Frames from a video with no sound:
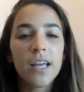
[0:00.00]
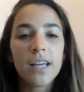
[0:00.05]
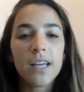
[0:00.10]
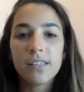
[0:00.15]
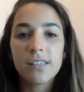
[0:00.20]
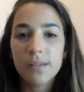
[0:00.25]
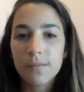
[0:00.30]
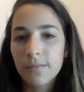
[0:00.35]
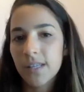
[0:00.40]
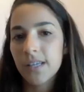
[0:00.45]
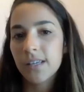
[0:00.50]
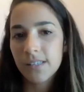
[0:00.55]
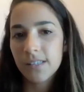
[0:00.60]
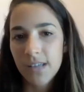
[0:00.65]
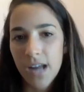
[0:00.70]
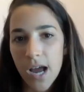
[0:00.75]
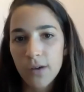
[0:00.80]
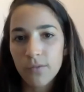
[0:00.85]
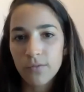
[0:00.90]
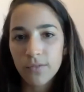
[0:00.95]
something's
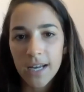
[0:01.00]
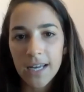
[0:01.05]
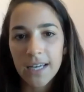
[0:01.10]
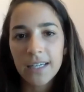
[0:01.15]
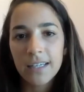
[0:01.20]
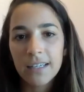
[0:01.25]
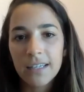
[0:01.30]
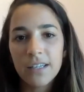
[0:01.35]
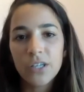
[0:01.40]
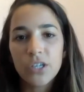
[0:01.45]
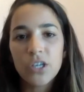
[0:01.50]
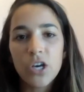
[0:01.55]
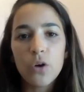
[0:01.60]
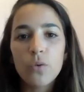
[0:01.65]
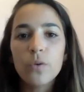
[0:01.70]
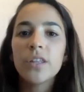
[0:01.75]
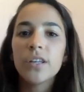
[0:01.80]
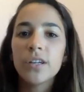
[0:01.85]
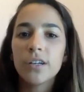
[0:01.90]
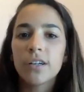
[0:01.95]
not right, go
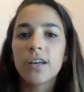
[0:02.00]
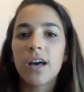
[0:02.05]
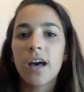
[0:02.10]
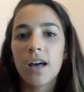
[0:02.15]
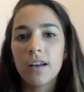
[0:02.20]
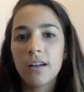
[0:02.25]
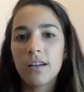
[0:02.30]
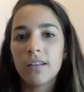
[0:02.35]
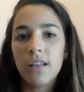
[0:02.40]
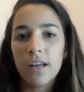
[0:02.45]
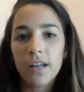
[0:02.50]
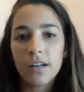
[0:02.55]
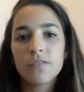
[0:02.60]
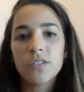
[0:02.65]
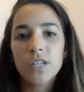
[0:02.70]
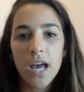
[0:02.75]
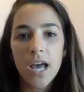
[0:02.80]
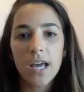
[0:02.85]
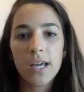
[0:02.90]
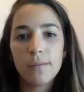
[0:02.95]
with your gut. A lot of
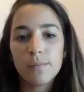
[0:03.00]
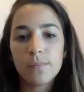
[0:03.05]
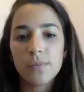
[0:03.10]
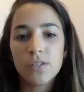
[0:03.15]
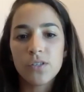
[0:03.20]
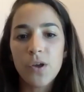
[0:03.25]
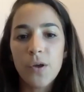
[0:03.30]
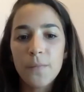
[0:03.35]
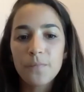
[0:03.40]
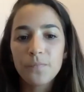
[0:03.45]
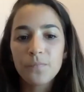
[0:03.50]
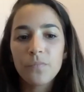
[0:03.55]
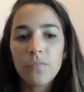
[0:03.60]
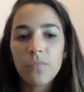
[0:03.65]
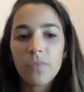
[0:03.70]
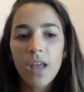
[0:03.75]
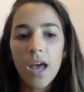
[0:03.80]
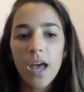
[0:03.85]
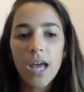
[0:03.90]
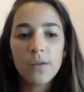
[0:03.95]
times,
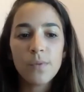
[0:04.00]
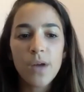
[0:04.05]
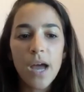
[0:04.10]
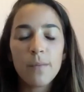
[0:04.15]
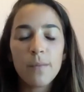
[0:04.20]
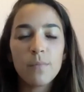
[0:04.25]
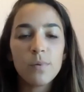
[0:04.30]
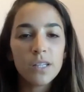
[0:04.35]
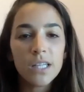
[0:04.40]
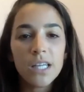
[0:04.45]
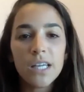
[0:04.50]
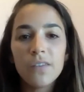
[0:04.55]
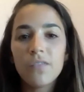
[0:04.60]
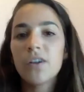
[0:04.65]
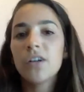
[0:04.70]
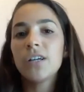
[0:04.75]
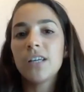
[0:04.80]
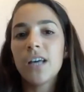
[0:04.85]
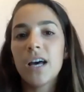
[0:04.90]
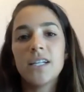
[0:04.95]
I believe
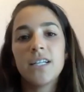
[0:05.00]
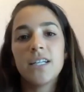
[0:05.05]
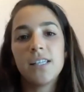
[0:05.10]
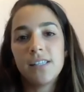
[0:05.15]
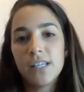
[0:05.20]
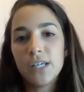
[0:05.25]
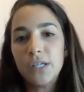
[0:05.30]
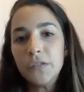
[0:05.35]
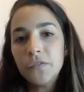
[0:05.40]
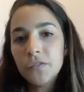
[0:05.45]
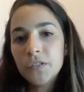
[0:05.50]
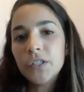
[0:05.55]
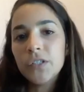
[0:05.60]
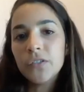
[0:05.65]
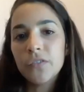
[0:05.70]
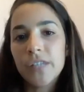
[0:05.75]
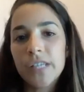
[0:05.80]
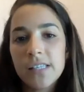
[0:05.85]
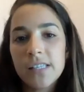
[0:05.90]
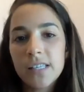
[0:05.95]
our gut is there for a
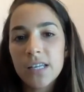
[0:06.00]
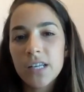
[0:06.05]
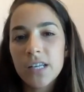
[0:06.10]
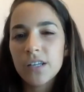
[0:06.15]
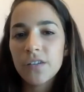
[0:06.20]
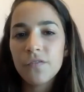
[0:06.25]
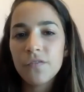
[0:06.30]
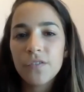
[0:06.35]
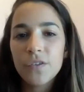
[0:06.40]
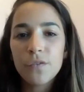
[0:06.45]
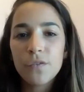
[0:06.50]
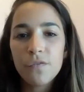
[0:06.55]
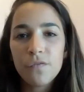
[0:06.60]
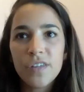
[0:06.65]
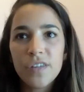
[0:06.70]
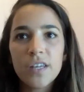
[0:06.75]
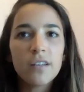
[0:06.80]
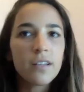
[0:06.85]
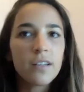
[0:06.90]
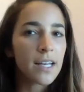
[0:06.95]
reason. And if you
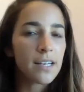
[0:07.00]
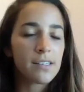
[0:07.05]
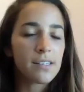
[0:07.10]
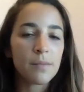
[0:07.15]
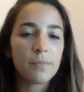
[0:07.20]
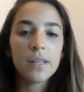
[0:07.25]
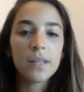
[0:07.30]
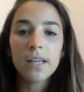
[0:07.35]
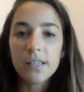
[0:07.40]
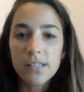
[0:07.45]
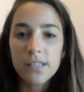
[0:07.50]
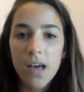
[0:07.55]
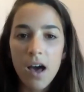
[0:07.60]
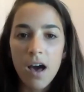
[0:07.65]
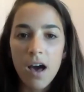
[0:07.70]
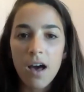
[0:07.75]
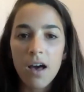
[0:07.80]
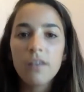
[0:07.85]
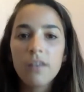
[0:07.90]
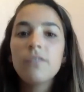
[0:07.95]
feel like something is
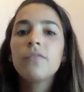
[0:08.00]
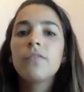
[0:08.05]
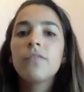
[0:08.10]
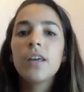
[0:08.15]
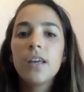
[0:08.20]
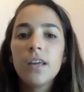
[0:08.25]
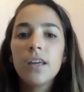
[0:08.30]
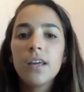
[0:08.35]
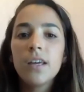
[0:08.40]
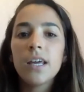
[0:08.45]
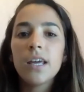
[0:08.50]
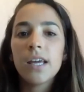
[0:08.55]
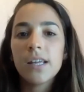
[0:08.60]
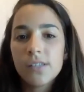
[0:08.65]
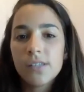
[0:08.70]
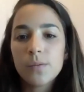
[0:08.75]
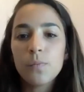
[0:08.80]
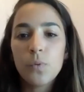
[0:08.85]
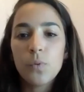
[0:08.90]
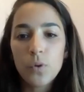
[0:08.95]
off,
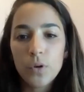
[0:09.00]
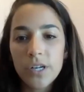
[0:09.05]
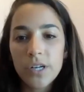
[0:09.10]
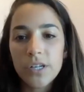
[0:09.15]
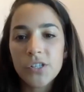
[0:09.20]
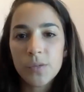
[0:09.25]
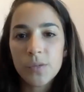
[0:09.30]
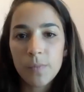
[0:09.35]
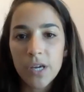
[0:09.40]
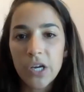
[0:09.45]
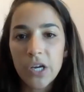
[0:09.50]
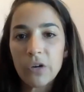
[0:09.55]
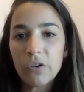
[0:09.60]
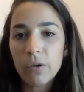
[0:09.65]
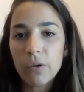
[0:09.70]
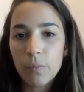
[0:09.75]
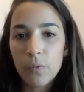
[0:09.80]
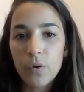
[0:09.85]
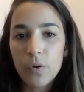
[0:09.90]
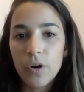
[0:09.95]
it's important to make a
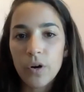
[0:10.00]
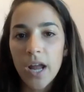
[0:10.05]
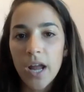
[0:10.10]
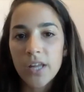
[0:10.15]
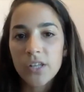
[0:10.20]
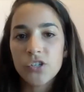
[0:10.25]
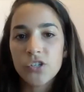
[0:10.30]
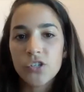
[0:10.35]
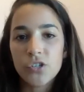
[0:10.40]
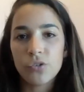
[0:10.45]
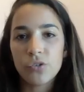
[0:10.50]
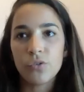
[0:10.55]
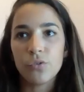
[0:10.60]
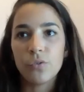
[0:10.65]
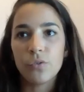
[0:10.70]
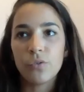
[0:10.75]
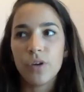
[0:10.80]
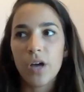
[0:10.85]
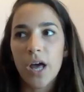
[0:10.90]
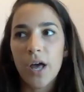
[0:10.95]
report, and
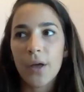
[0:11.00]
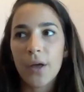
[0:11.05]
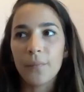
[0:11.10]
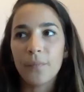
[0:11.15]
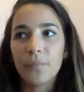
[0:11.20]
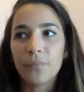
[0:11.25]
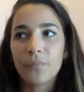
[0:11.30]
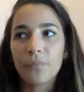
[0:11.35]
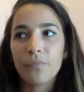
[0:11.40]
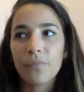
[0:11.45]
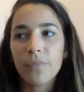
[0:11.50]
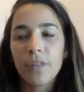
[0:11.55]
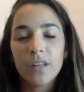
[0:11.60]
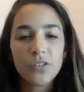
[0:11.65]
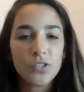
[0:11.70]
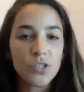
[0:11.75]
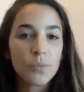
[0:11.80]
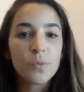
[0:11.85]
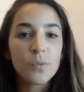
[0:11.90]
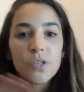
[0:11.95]
to
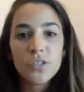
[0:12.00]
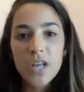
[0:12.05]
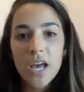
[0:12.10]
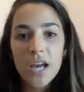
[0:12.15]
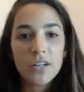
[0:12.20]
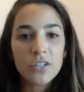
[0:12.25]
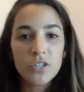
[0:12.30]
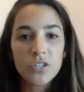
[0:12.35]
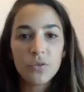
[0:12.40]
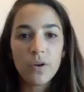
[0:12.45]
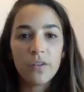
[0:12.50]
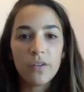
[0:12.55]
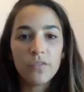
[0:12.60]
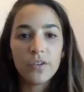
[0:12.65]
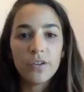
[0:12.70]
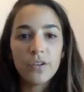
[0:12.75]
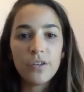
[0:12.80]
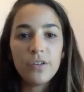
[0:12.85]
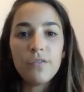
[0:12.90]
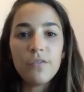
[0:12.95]
protect
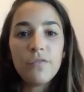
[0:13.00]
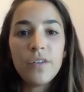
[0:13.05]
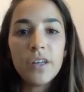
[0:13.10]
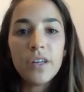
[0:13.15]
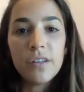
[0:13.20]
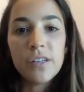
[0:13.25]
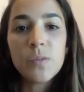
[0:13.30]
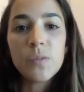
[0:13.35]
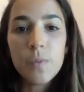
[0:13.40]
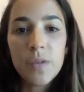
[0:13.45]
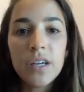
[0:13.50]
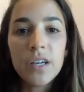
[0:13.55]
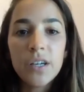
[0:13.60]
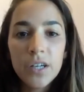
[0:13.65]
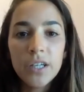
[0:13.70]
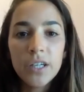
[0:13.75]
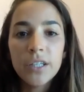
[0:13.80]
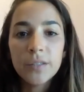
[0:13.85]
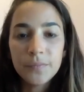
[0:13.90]
whoever you feel is being hurt.